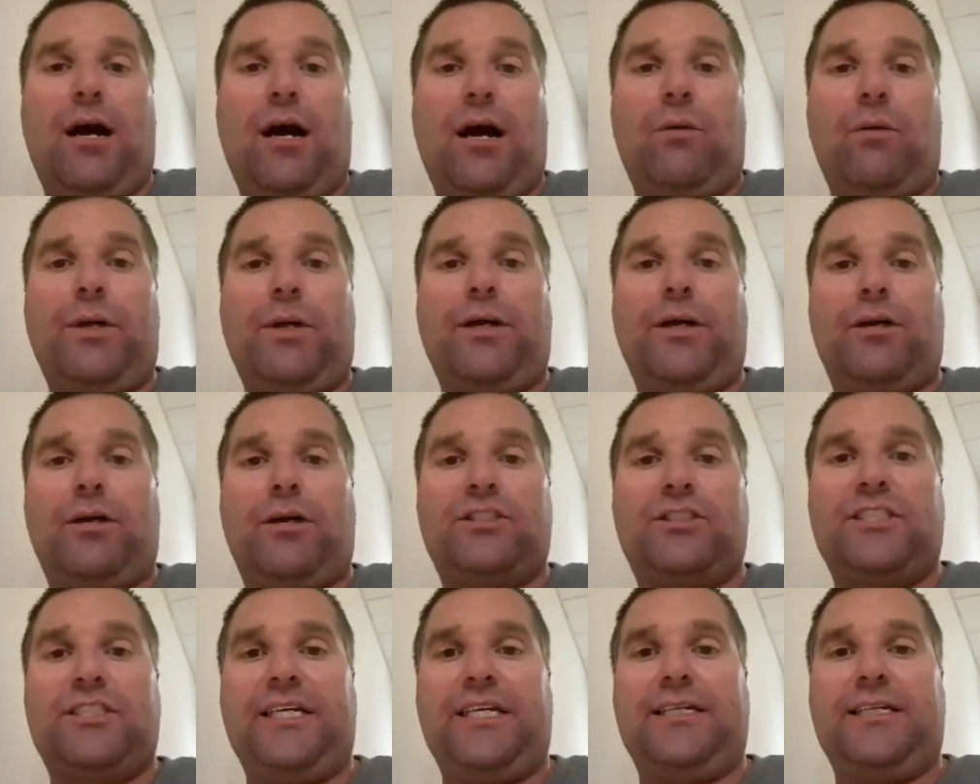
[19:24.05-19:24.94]
we are
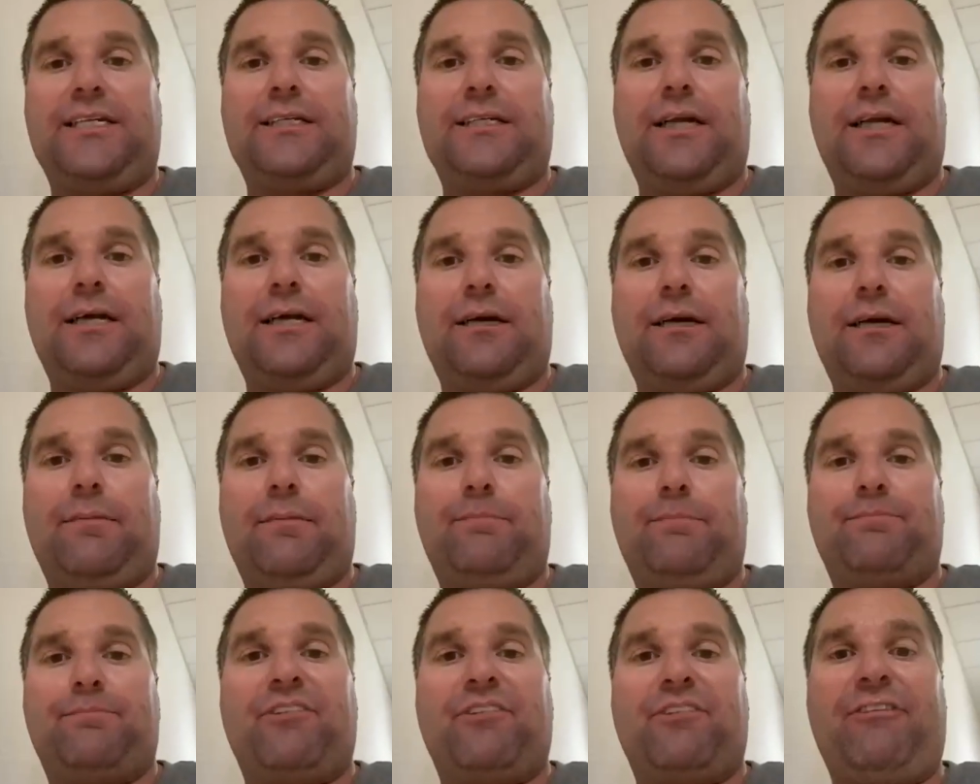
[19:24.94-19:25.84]
seeing
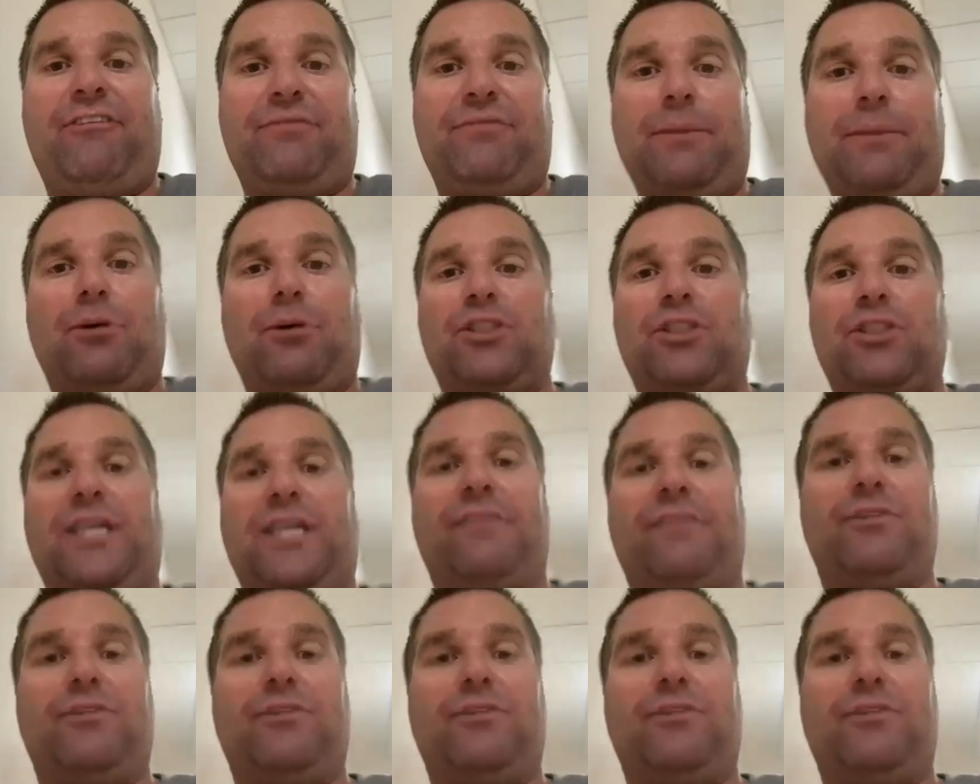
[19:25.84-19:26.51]
50%